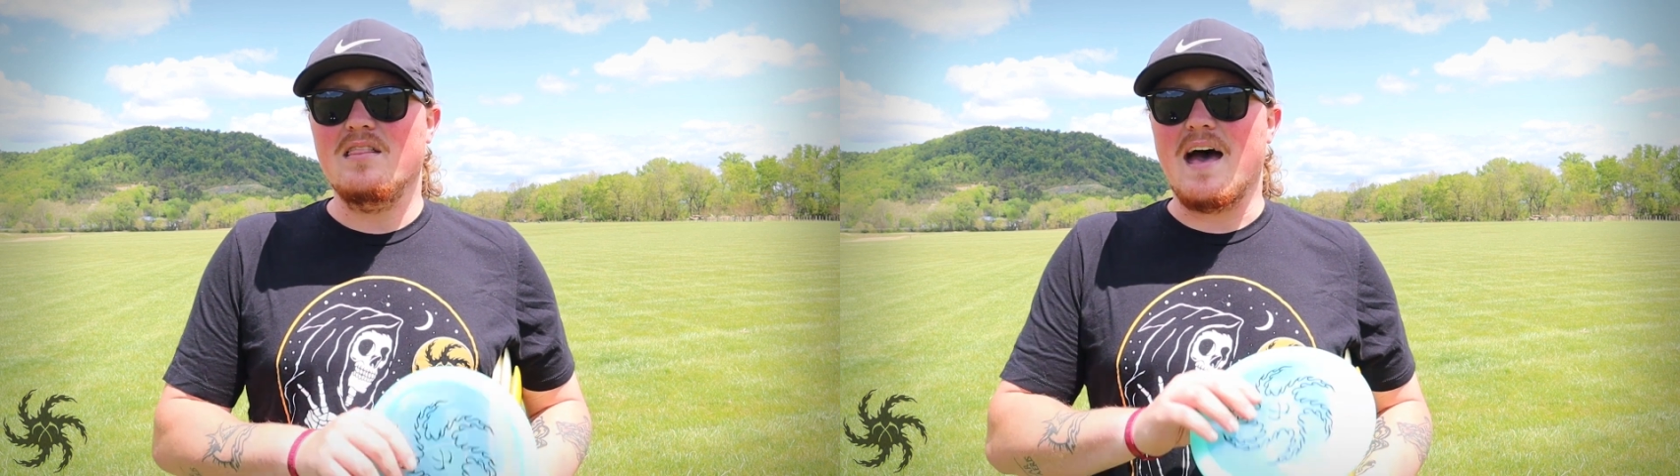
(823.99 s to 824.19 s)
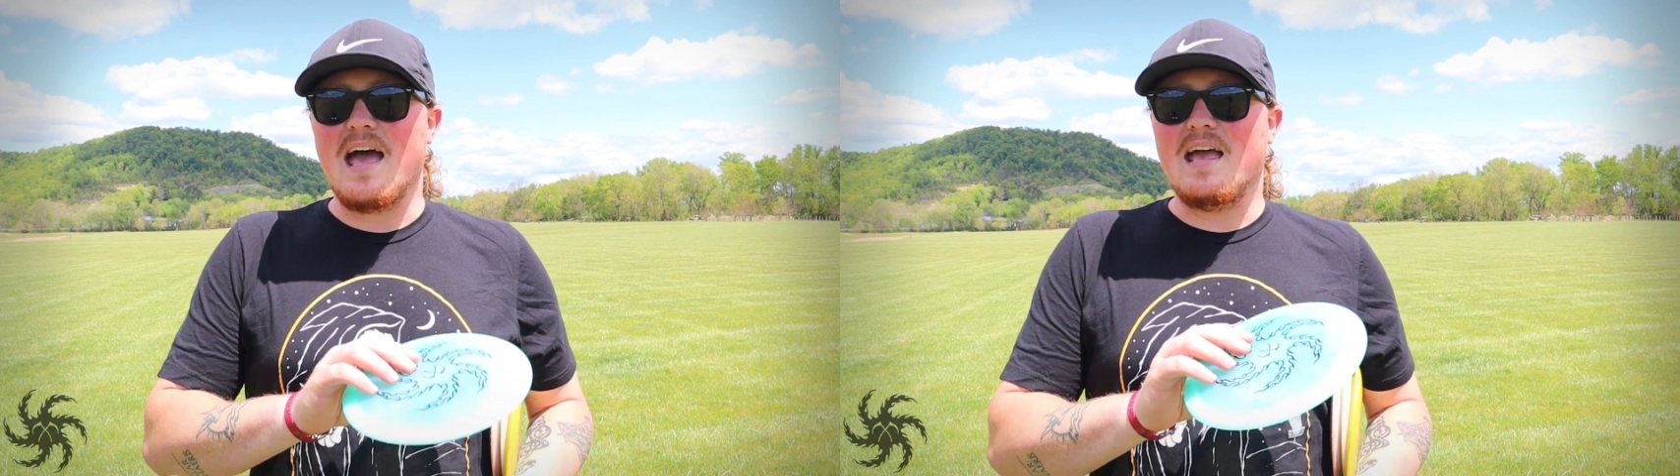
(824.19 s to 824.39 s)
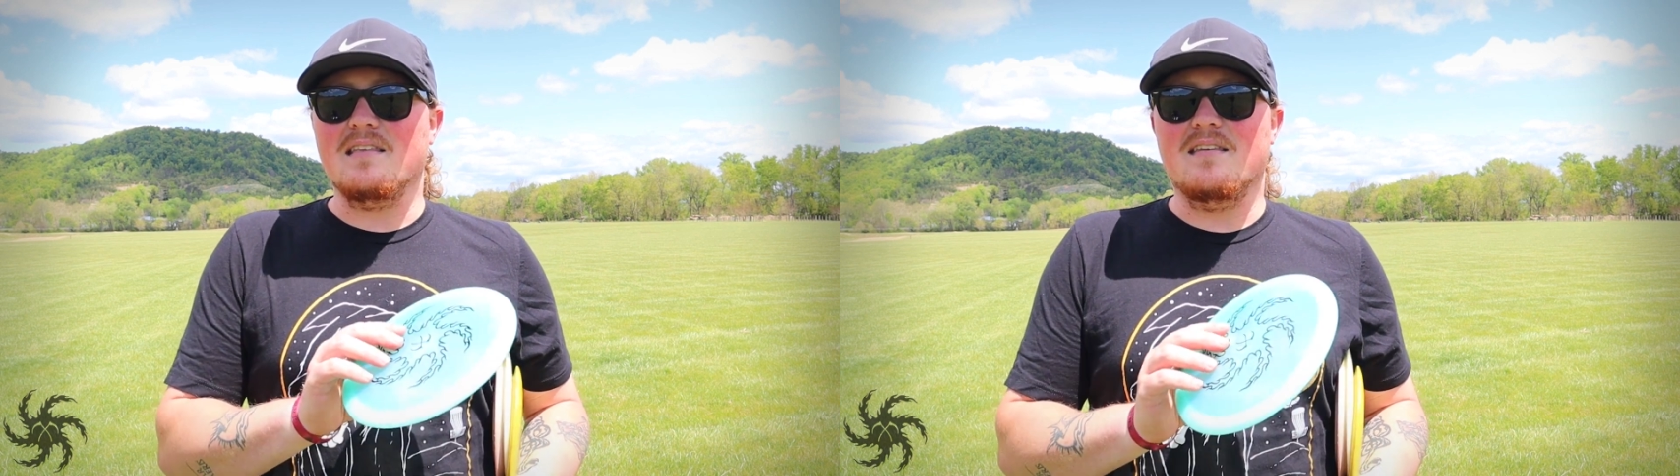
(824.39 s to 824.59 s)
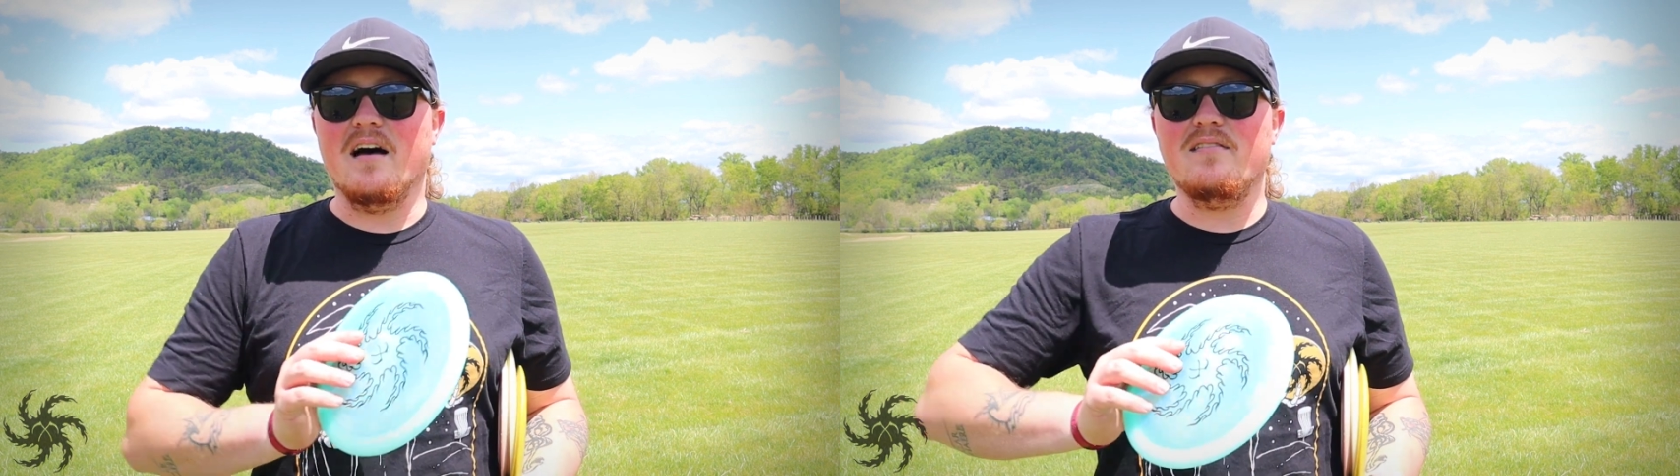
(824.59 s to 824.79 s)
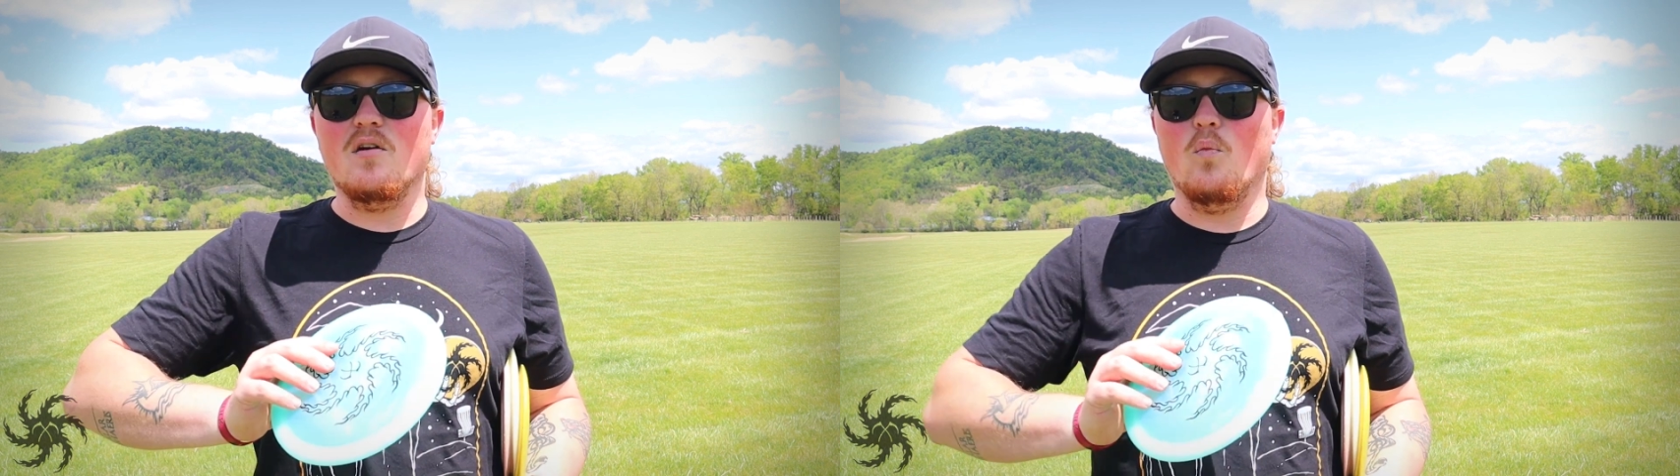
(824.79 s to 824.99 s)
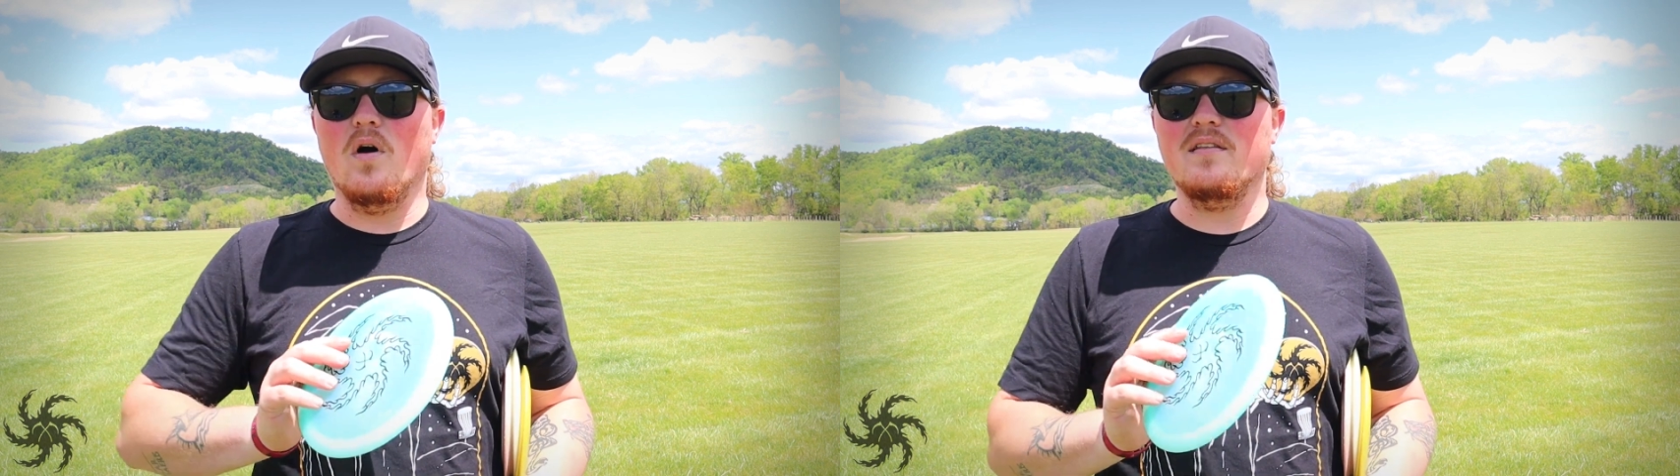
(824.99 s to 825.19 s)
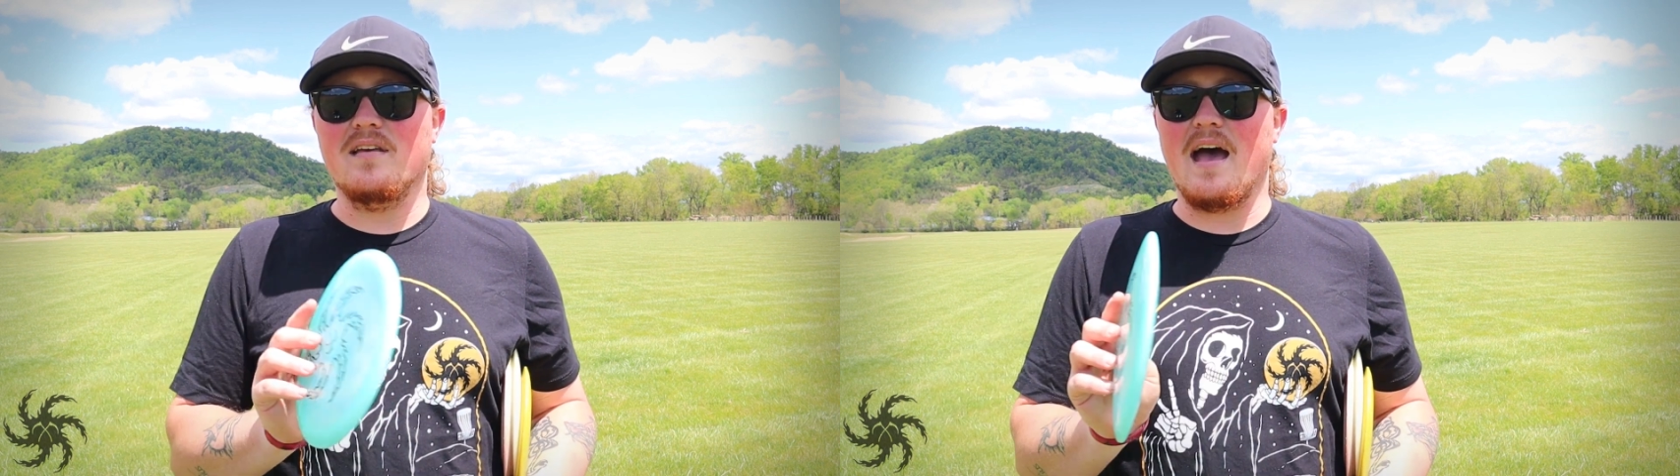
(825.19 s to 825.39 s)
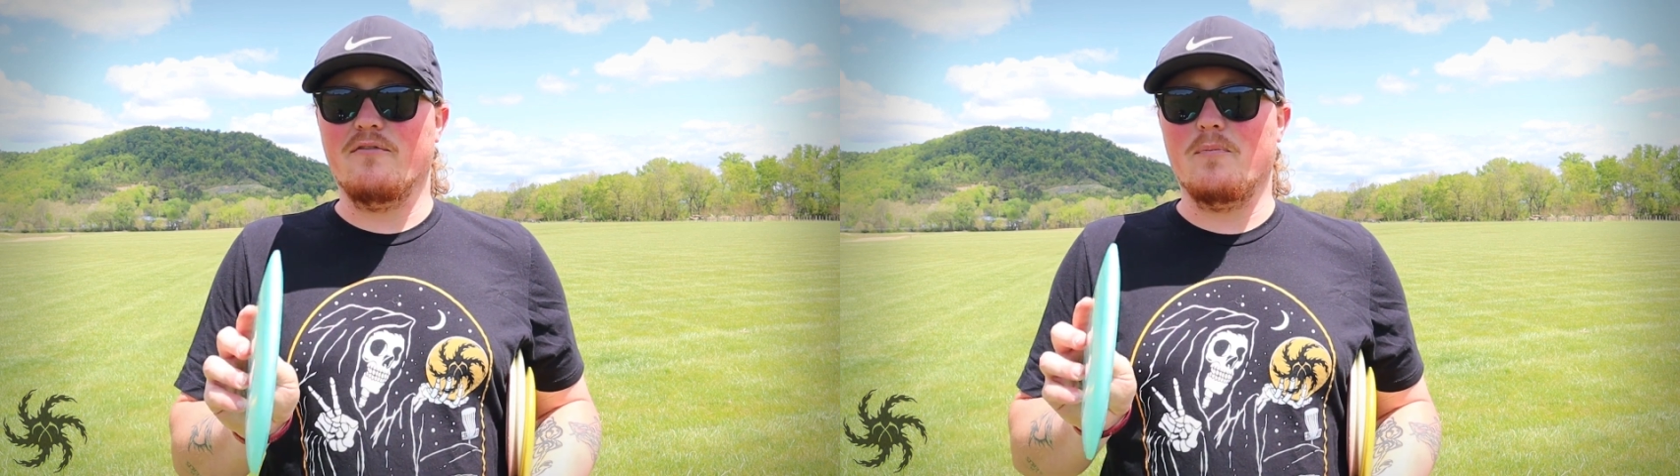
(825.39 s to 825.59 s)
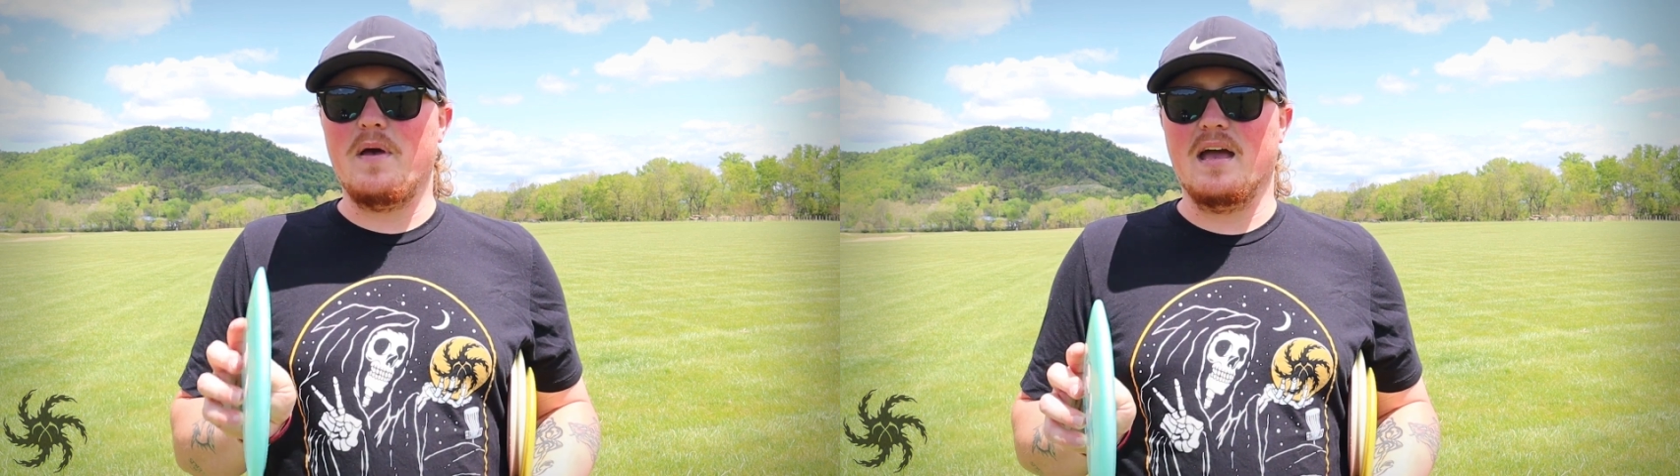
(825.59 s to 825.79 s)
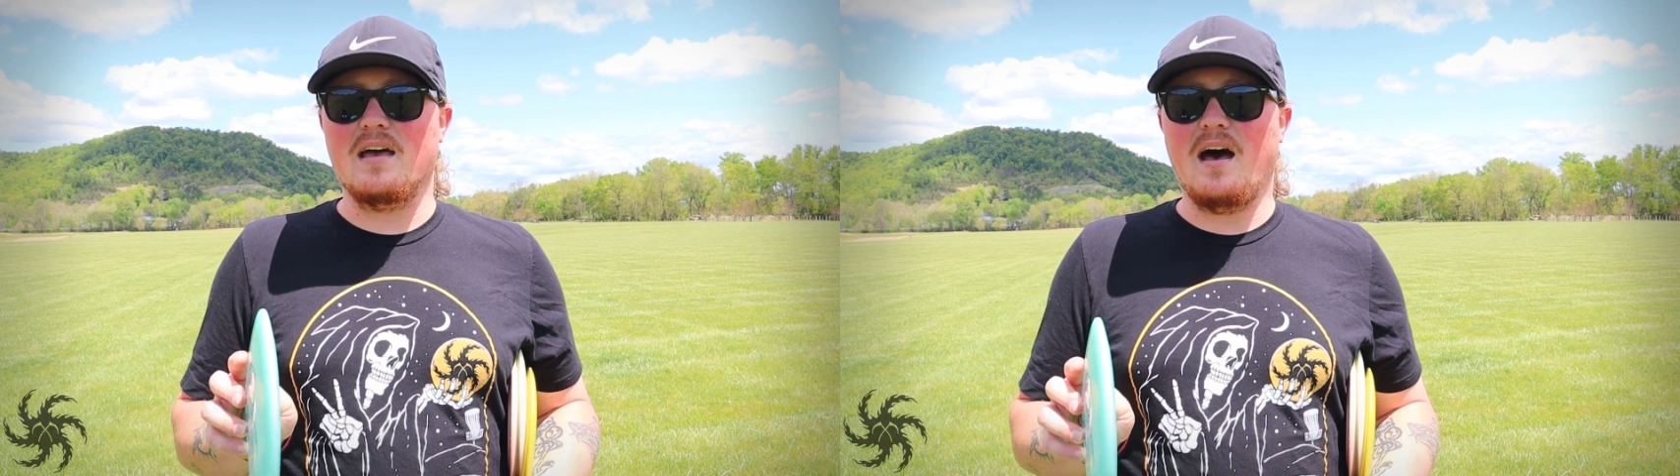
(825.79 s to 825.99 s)
that it doesn't want to ever
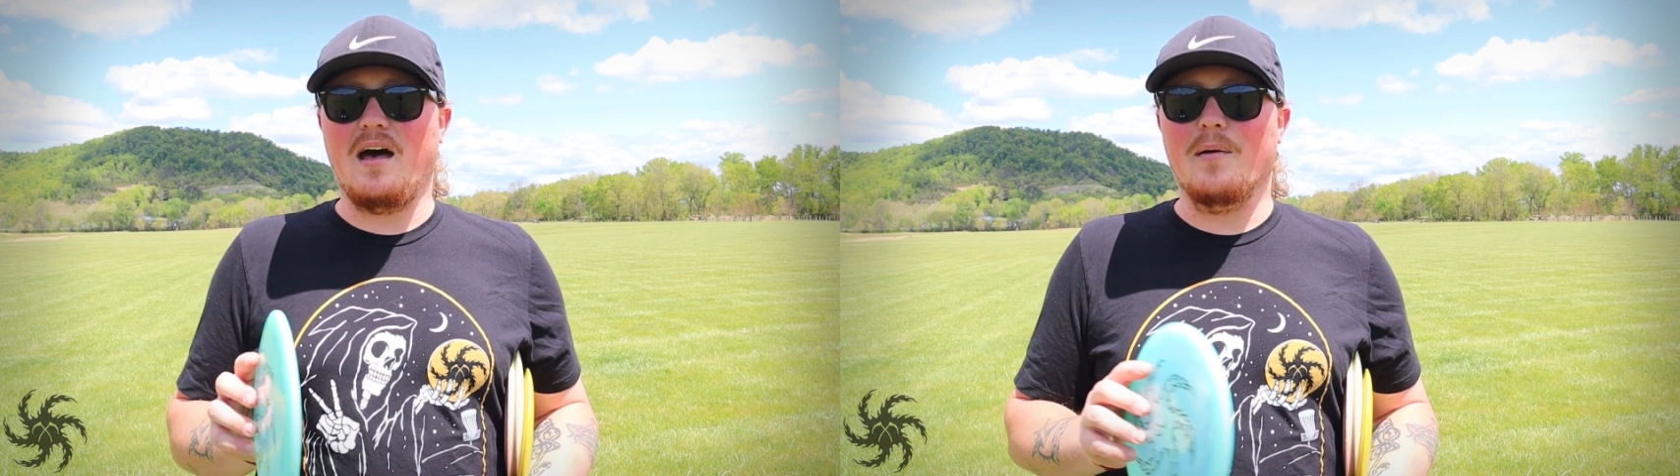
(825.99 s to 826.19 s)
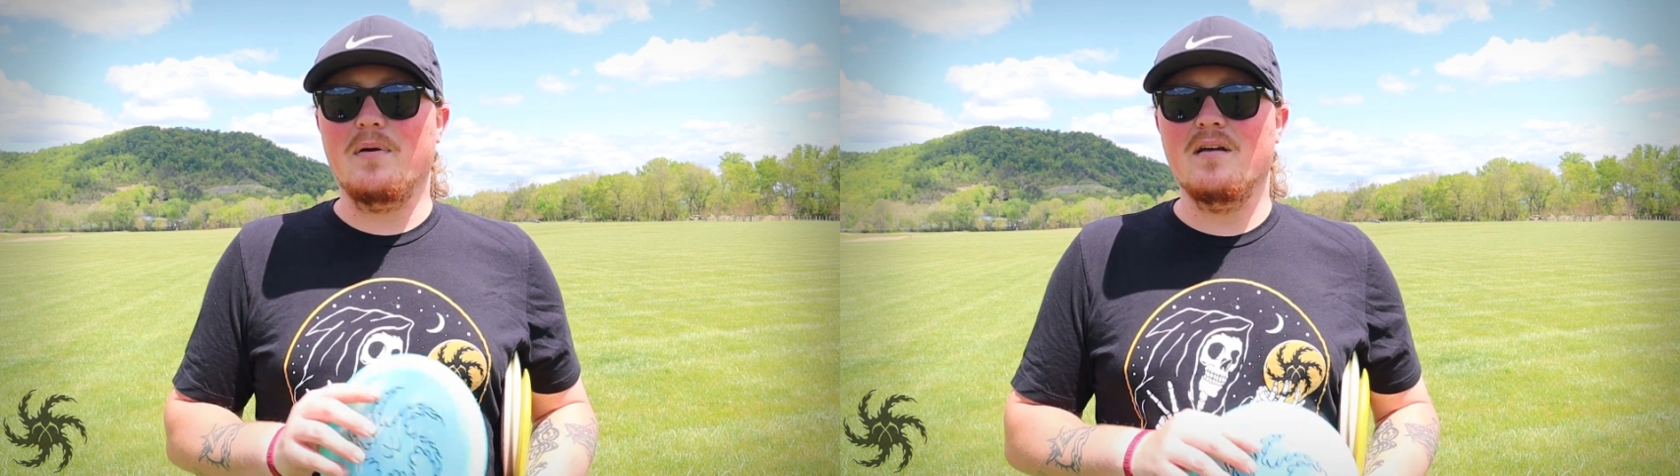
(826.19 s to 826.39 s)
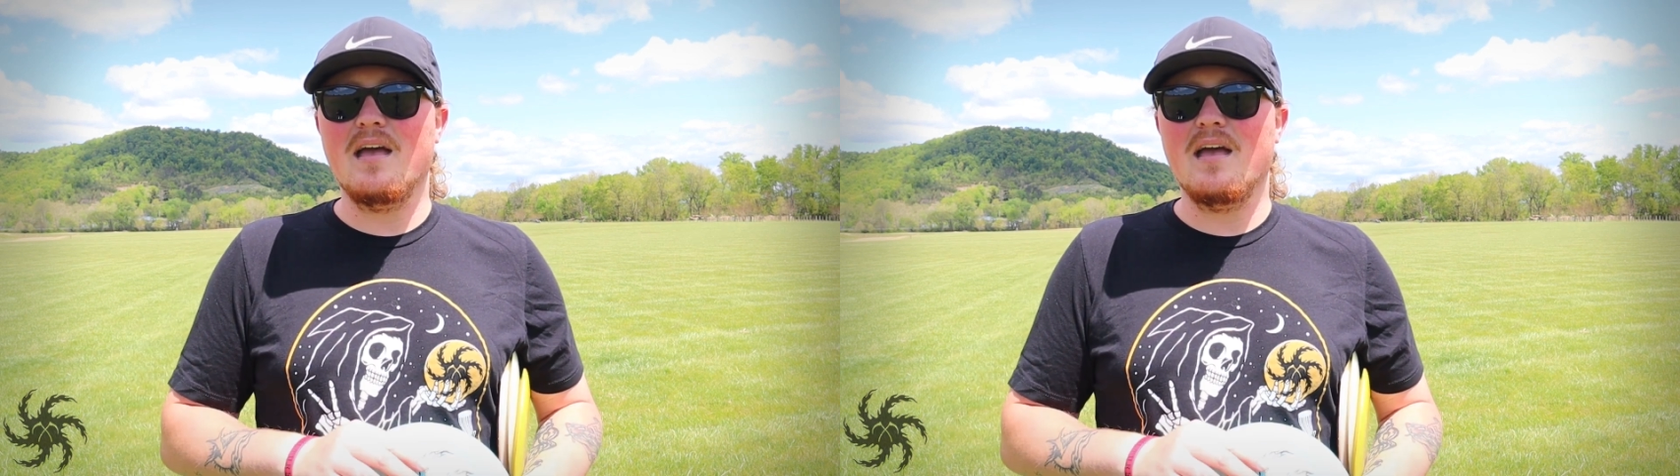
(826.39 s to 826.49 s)
pick up,